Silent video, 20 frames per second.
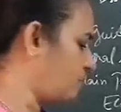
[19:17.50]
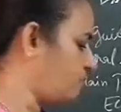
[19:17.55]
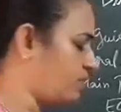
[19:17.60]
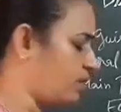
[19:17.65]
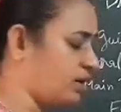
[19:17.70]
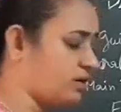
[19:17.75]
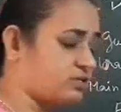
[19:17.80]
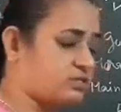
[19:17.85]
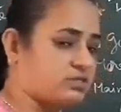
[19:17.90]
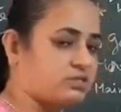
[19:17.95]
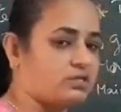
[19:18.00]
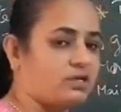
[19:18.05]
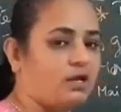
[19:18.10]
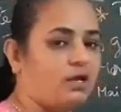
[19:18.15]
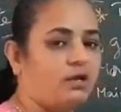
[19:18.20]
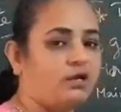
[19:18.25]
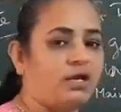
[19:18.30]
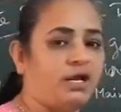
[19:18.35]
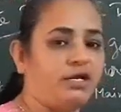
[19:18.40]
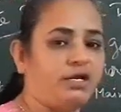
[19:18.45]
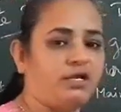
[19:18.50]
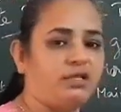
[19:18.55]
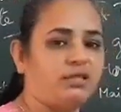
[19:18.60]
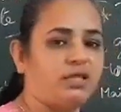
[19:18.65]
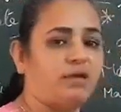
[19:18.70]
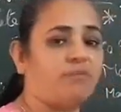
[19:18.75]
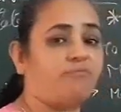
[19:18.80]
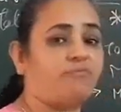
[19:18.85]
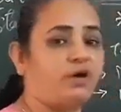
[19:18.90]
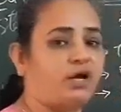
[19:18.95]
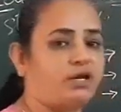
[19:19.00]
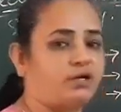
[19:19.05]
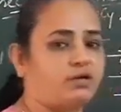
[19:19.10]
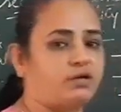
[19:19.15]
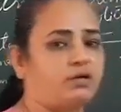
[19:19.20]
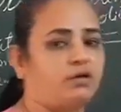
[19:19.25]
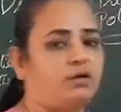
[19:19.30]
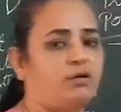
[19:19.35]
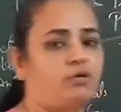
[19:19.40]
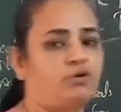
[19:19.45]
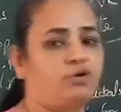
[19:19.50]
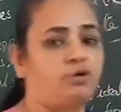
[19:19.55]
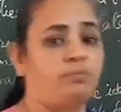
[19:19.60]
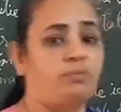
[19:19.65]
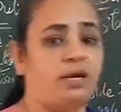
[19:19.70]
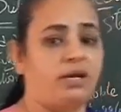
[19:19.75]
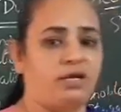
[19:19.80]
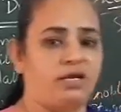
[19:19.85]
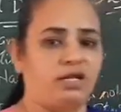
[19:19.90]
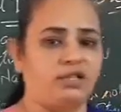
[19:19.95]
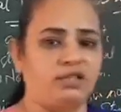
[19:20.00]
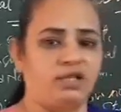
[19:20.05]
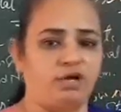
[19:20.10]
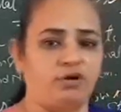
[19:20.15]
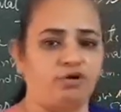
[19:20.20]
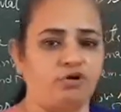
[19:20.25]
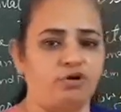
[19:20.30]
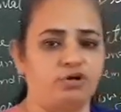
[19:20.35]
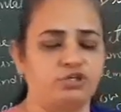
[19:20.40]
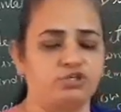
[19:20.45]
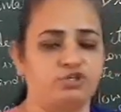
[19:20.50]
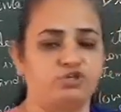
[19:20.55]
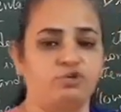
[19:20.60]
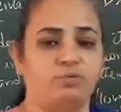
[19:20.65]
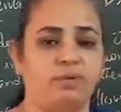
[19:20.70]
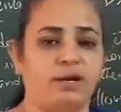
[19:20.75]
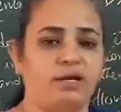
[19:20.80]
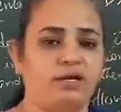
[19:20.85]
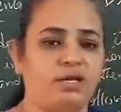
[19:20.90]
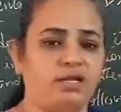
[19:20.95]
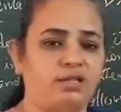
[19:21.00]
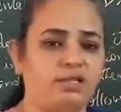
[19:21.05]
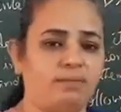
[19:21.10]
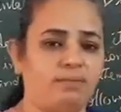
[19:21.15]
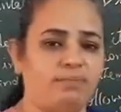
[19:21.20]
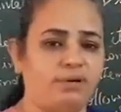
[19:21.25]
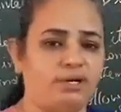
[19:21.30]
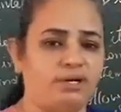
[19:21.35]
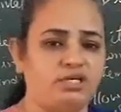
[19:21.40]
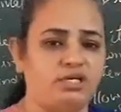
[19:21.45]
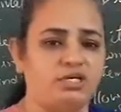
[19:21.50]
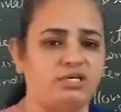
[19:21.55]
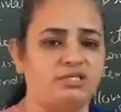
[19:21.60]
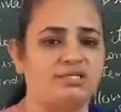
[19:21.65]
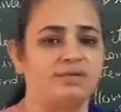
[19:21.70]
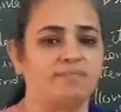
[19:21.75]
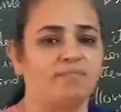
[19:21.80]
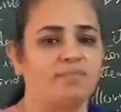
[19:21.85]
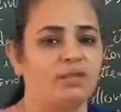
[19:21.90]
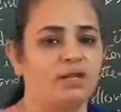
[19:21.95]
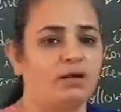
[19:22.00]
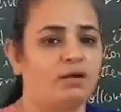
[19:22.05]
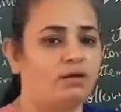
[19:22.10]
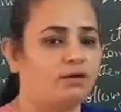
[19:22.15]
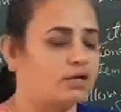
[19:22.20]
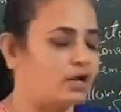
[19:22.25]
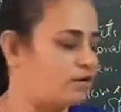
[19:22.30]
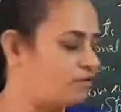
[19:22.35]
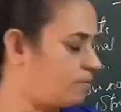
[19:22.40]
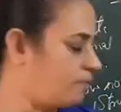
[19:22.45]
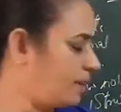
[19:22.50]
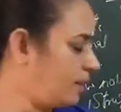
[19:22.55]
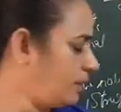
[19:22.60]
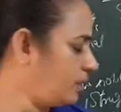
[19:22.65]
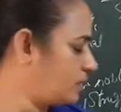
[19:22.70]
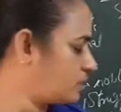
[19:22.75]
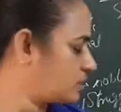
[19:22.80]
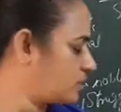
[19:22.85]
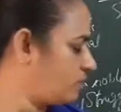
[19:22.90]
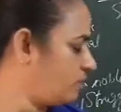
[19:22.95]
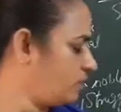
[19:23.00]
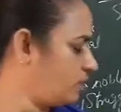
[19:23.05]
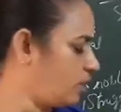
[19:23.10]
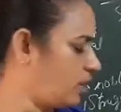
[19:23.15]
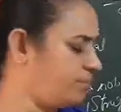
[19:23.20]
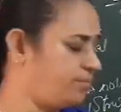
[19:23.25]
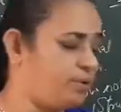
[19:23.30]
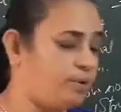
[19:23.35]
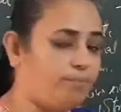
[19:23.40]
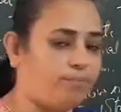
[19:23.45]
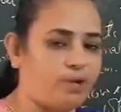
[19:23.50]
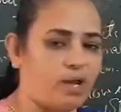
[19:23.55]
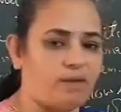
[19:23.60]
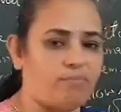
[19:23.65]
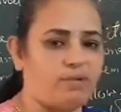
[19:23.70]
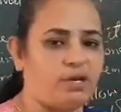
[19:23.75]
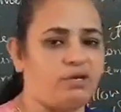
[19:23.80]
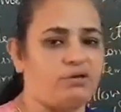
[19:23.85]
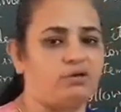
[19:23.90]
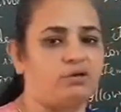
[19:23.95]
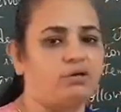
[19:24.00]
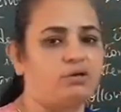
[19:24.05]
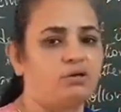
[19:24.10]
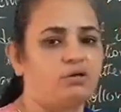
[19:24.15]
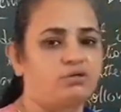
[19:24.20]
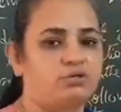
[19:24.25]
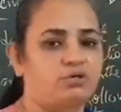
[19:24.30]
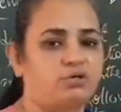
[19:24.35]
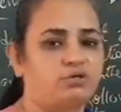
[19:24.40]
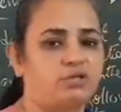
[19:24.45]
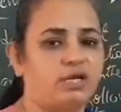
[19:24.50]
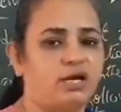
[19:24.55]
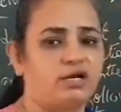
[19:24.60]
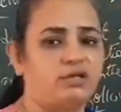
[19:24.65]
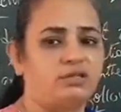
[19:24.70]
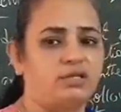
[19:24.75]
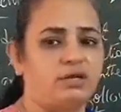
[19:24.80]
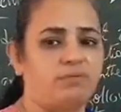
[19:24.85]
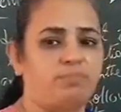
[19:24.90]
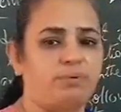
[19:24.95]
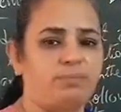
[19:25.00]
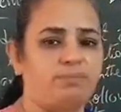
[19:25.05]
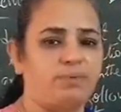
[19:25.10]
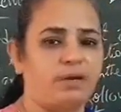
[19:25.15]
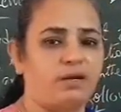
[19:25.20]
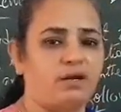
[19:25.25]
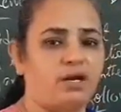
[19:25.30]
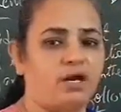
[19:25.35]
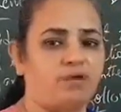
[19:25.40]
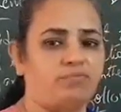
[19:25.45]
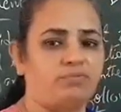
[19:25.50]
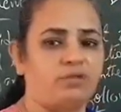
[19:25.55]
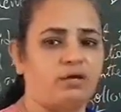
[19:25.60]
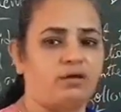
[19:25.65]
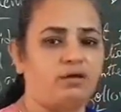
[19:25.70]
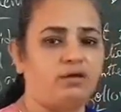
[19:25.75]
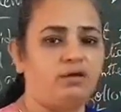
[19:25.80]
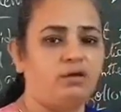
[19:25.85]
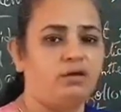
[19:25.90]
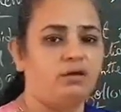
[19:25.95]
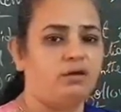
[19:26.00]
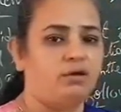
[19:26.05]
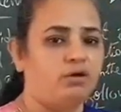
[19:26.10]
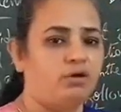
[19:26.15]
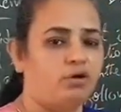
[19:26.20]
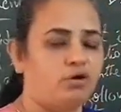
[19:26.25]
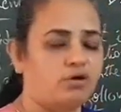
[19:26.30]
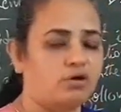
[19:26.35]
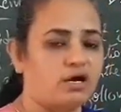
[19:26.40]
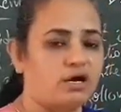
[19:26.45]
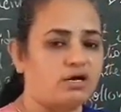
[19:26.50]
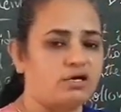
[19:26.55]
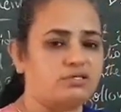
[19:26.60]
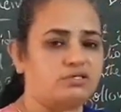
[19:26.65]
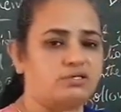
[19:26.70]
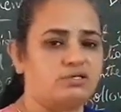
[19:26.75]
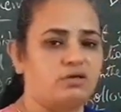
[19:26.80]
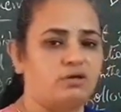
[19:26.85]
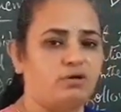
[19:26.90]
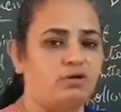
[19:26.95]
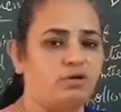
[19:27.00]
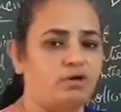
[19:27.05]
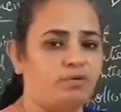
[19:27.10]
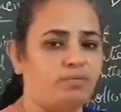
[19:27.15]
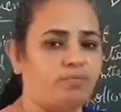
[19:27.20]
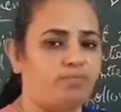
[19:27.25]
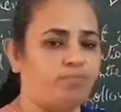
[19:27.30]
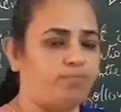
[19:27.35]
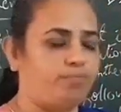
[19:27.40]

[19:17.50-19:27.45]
works, getting them work to maintain the roads, to maintain the bridges. Government is giving them employment, so that the people of the low caste, low